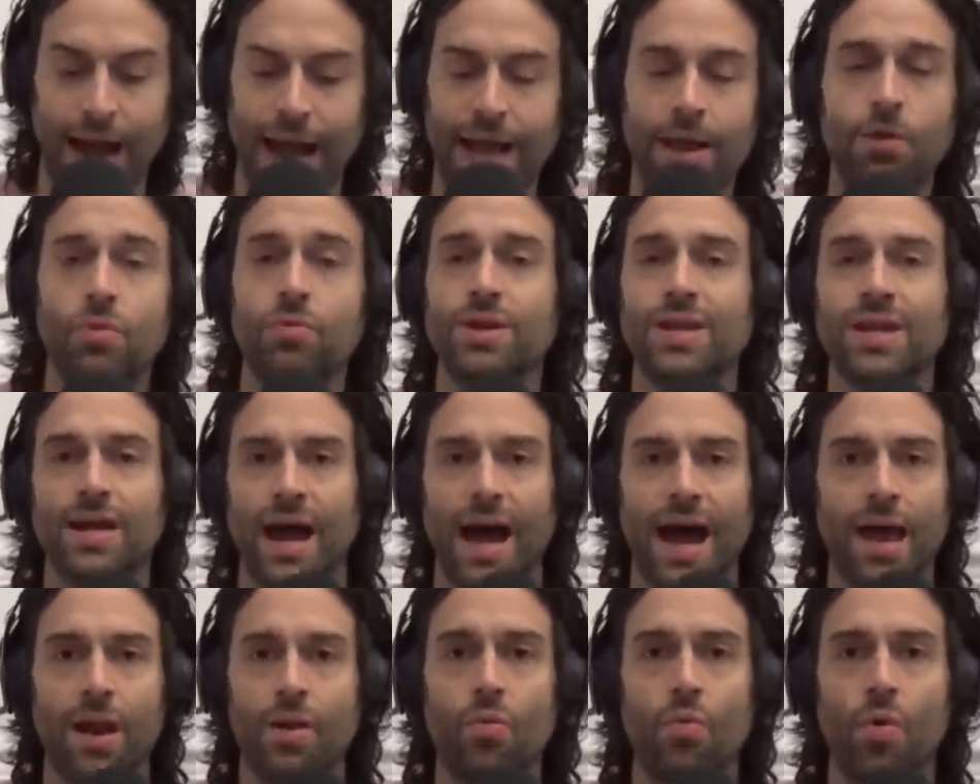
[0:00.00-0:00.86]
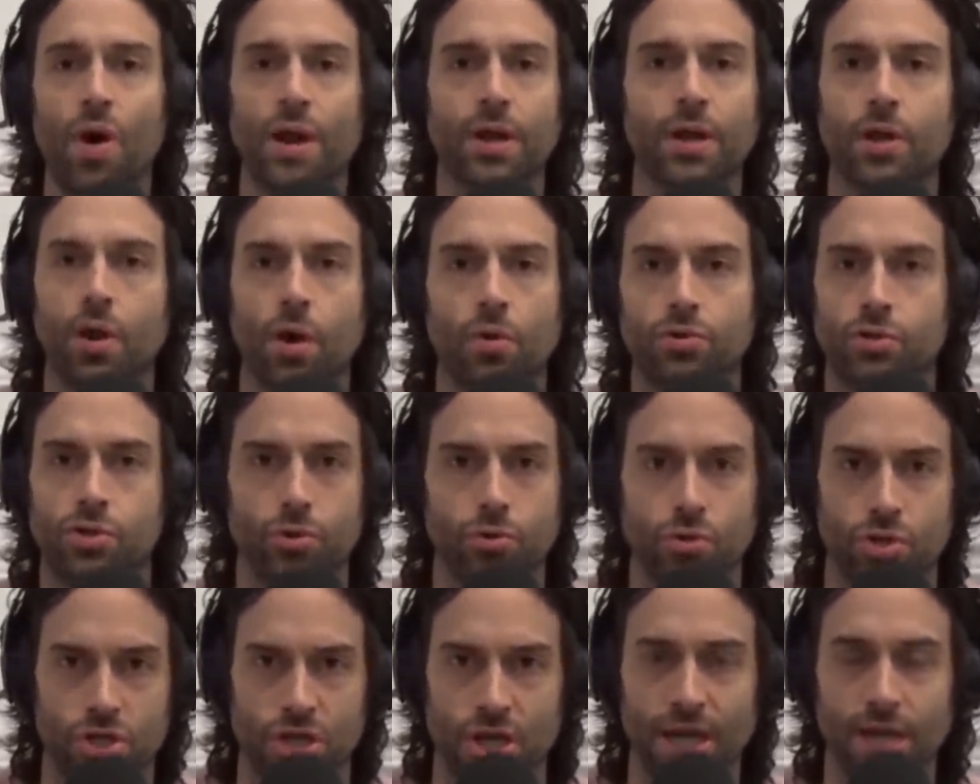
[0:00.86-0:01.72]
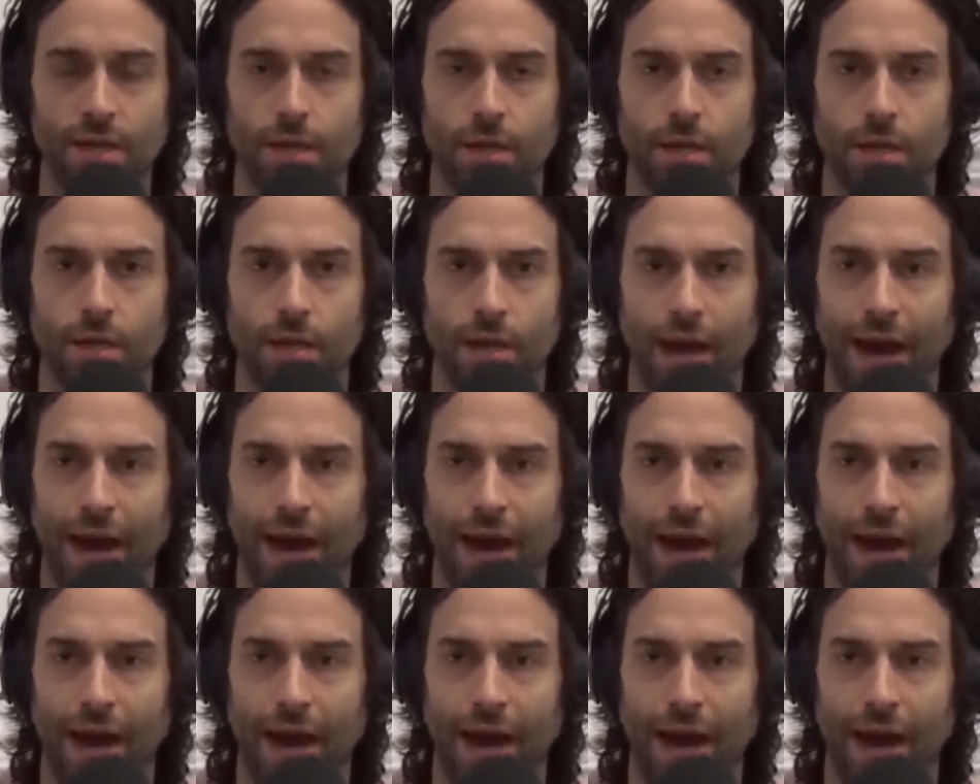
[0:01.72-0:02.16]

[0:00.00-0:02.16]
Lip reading: I don't want to go do shit.